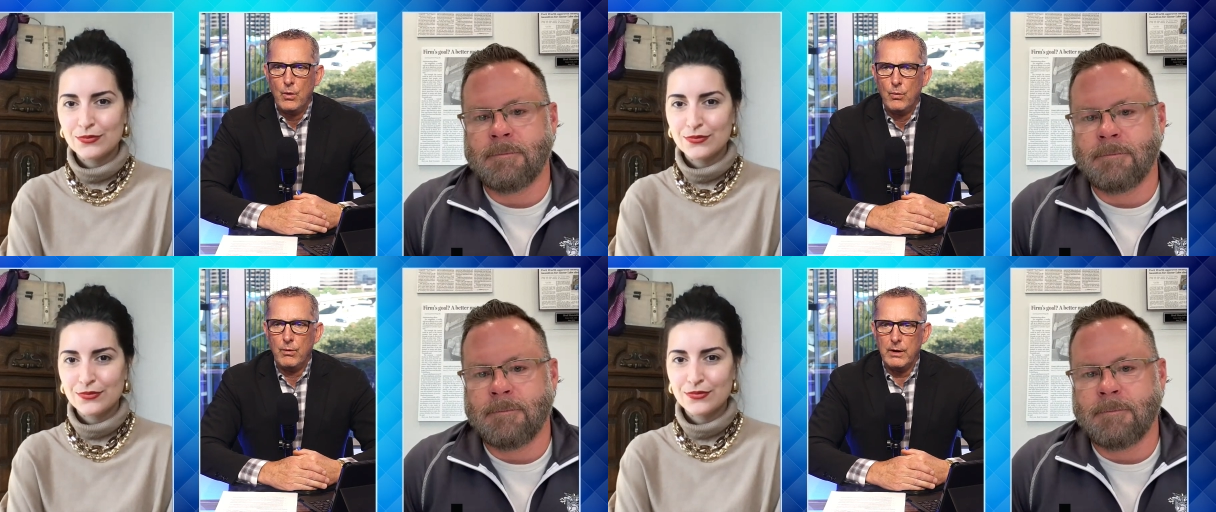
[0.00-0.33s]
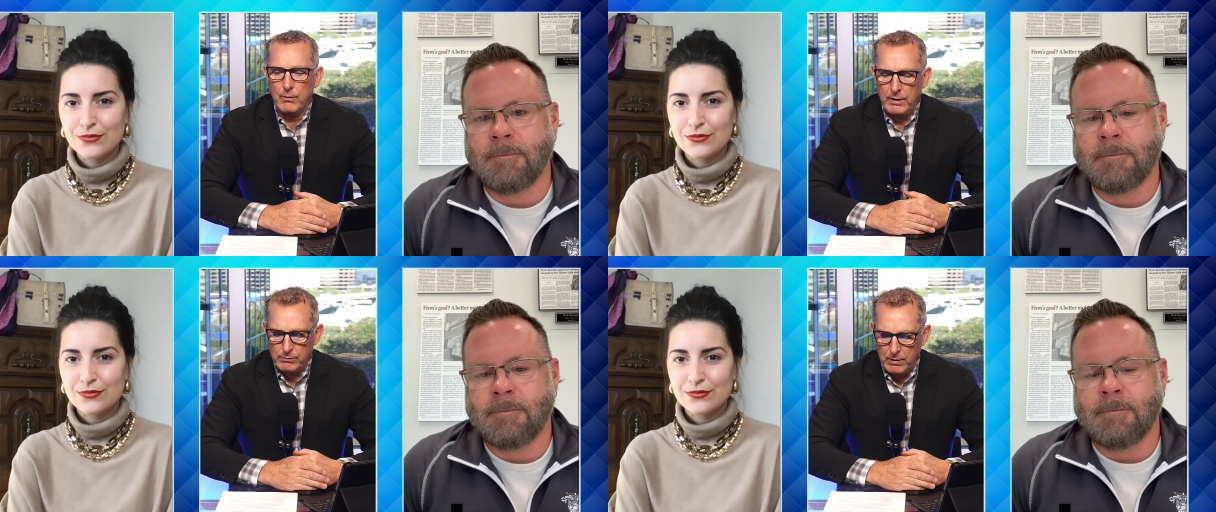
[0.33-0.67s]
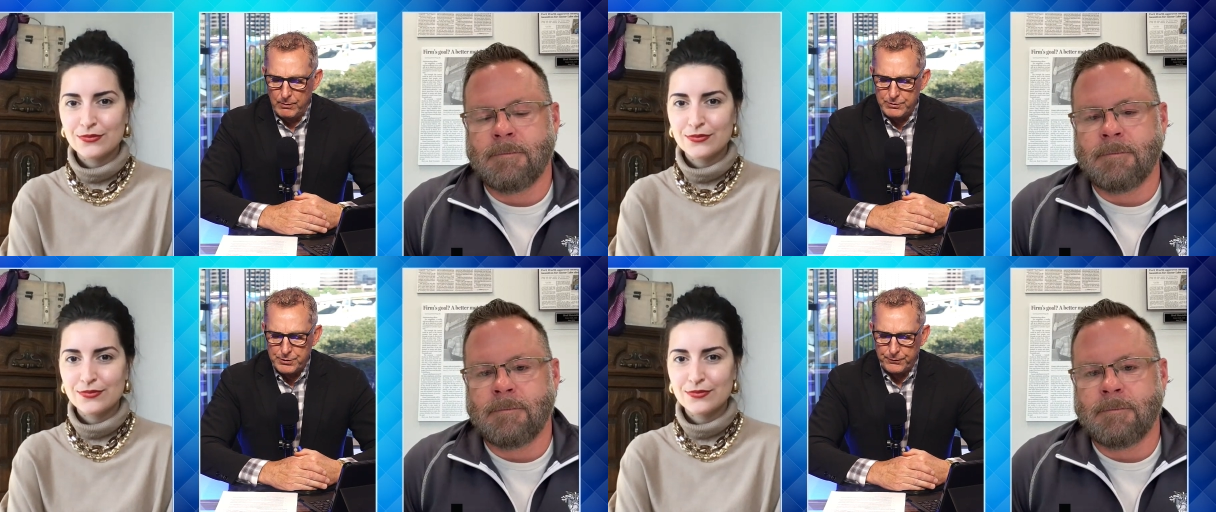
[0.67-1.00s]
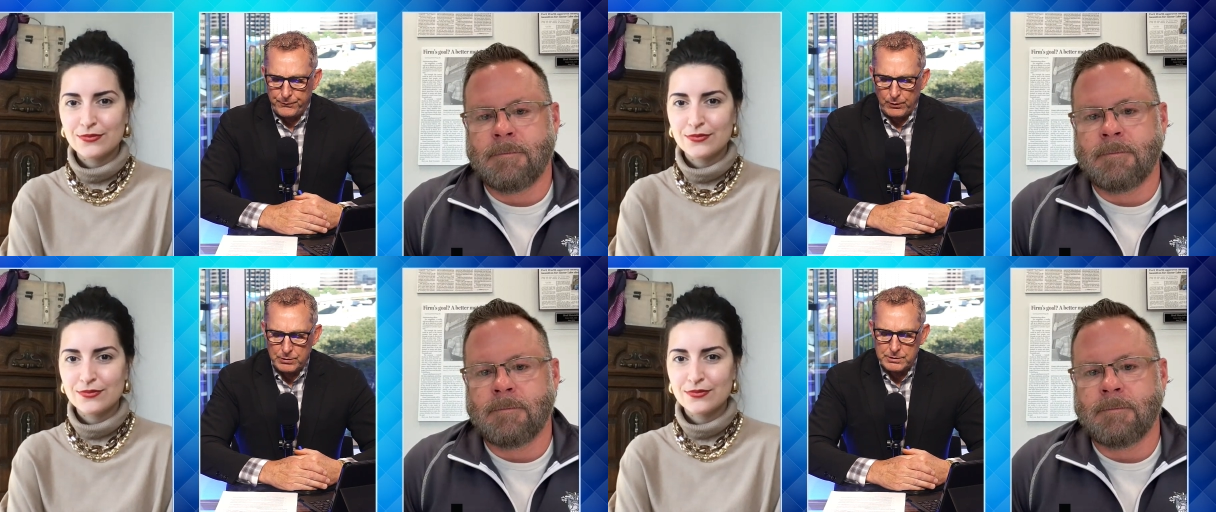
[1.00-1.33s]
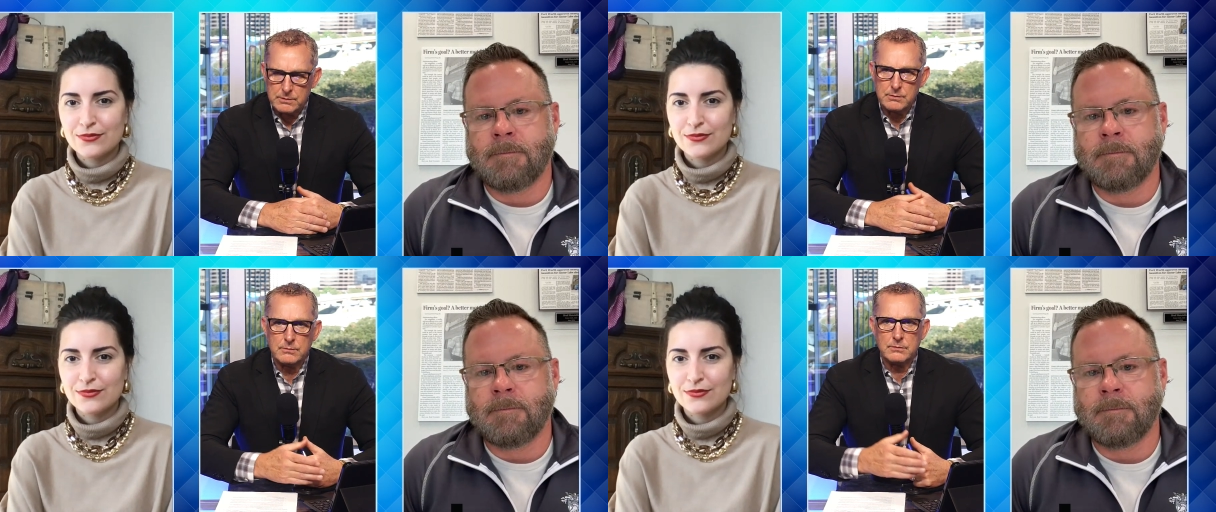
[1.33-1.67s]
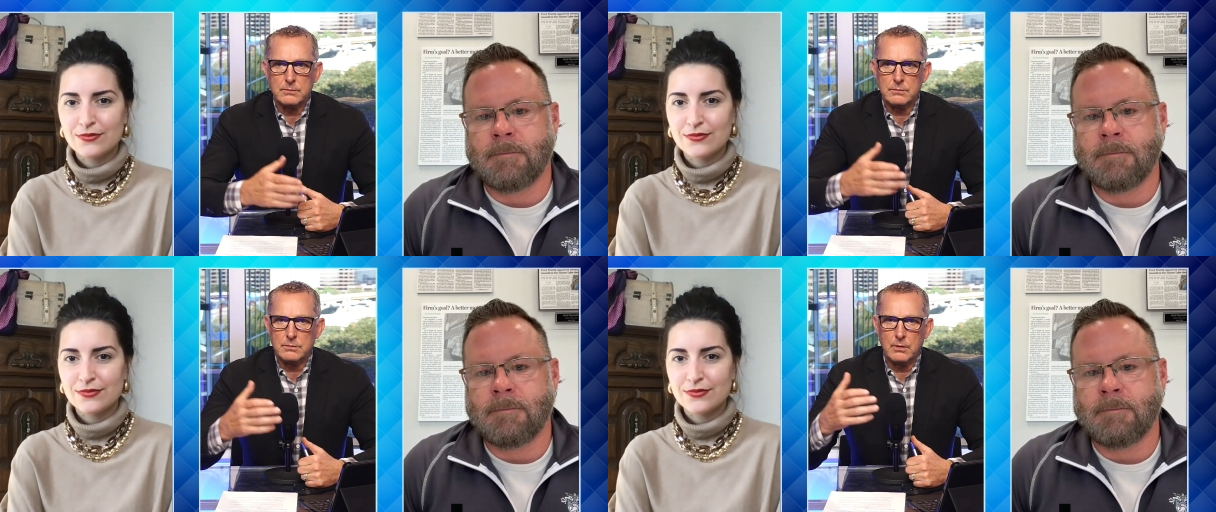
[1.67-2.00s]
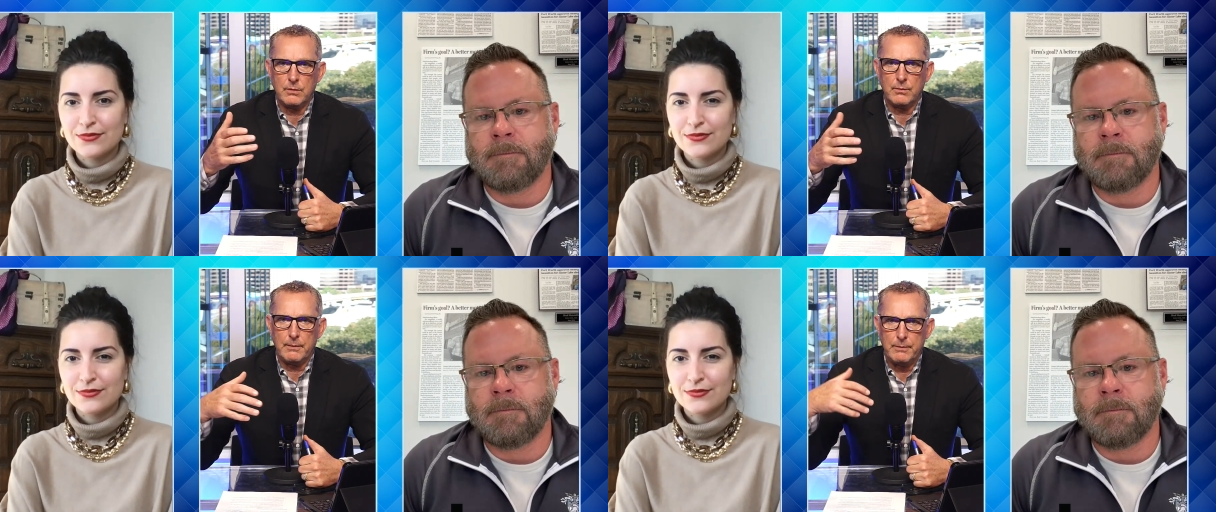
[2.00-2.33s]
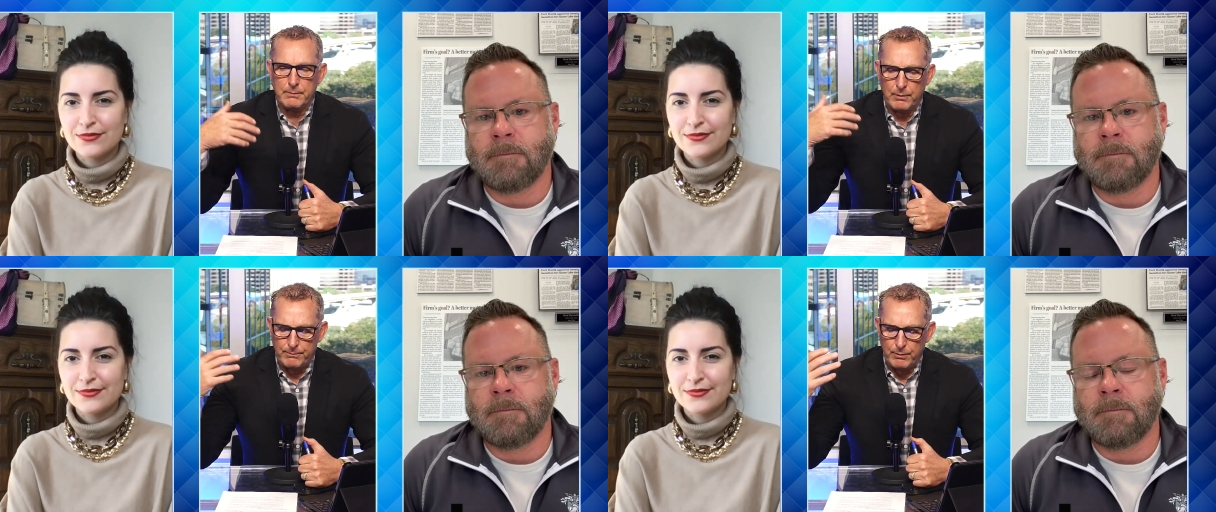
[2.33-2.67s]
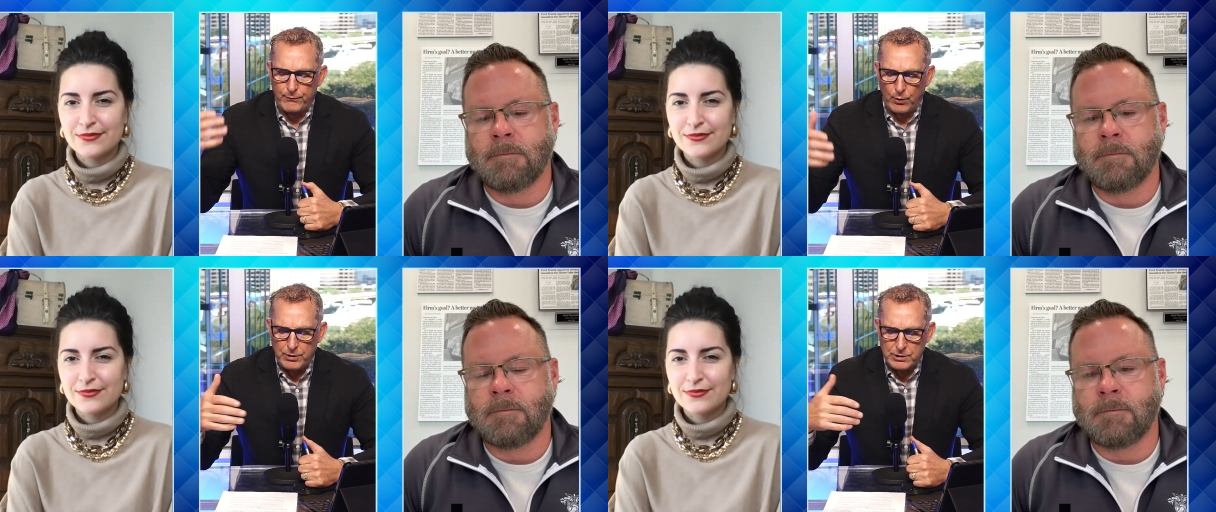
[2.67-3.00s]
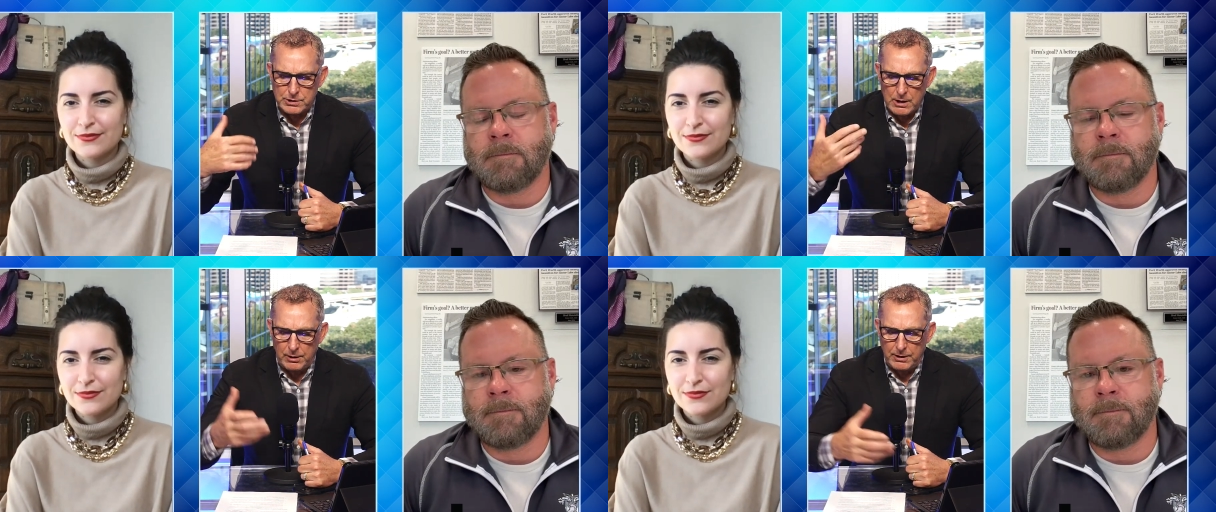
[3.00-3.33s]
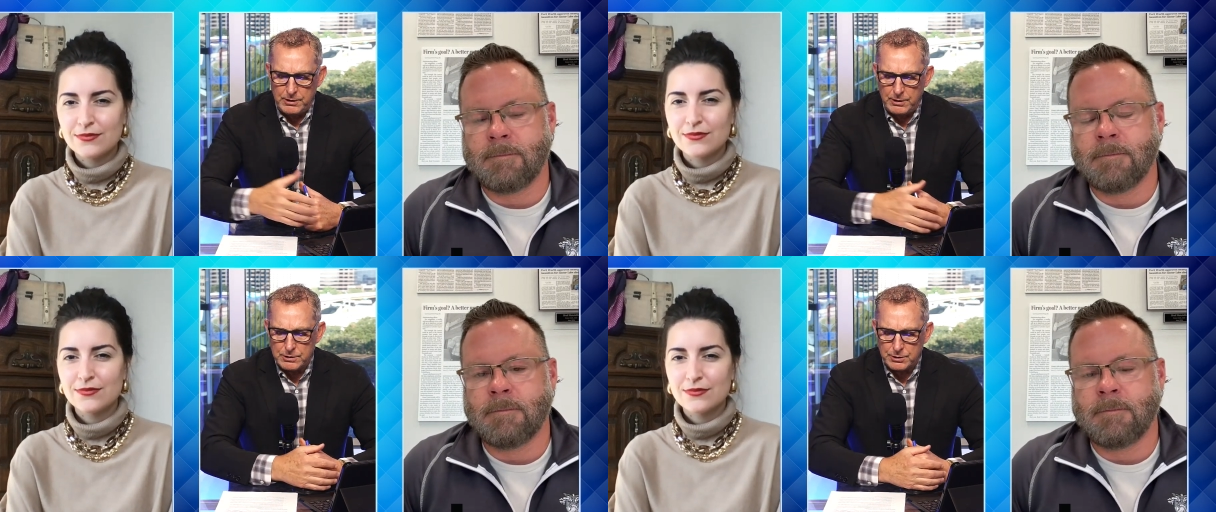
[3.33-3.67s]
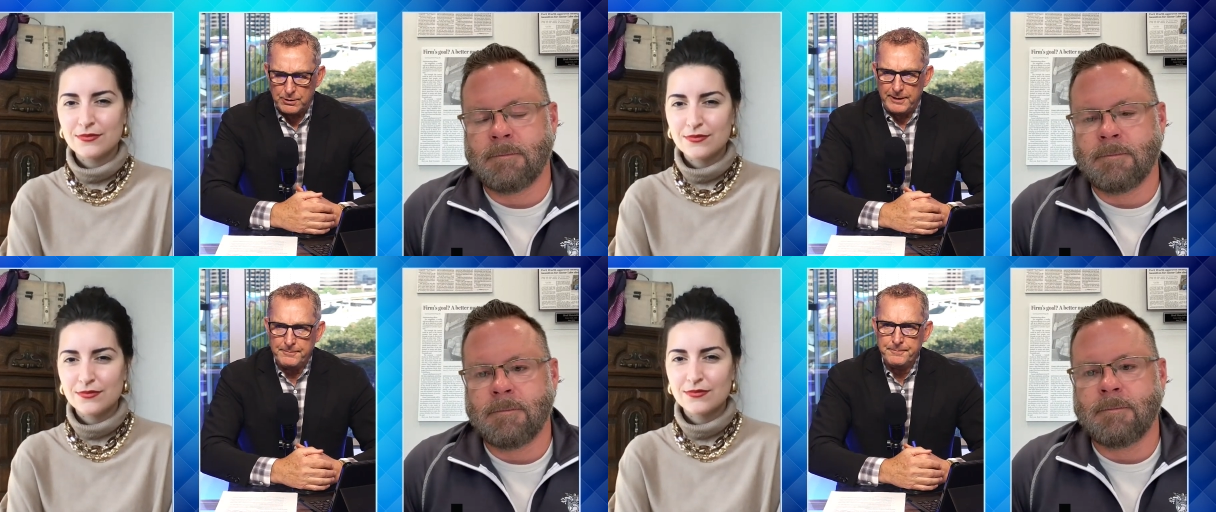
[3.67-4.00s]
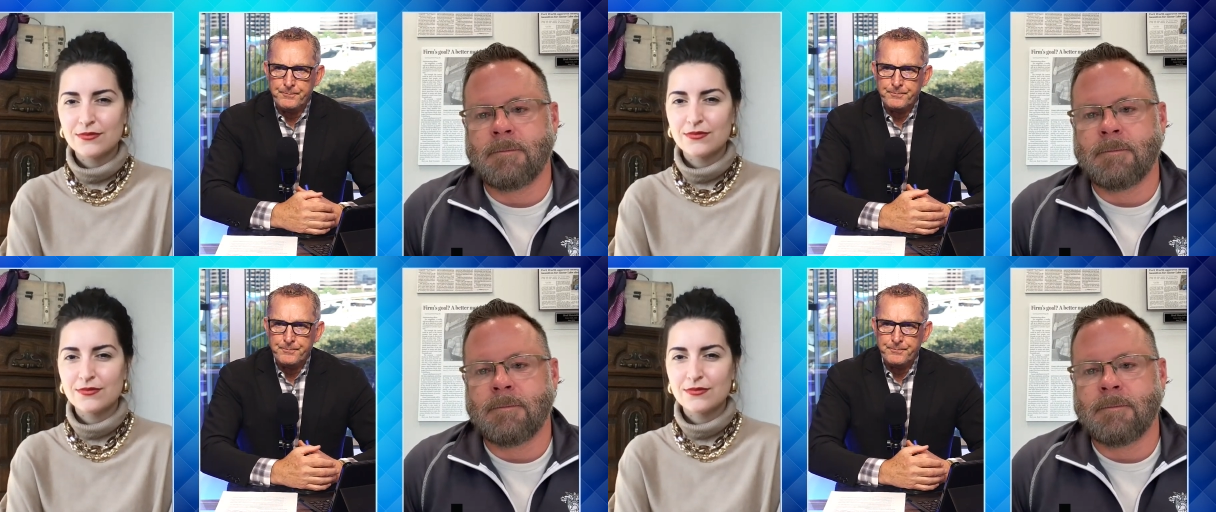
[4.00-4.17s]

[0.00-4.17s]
Speaker 1: What was your first, I mean, before you started Ustream,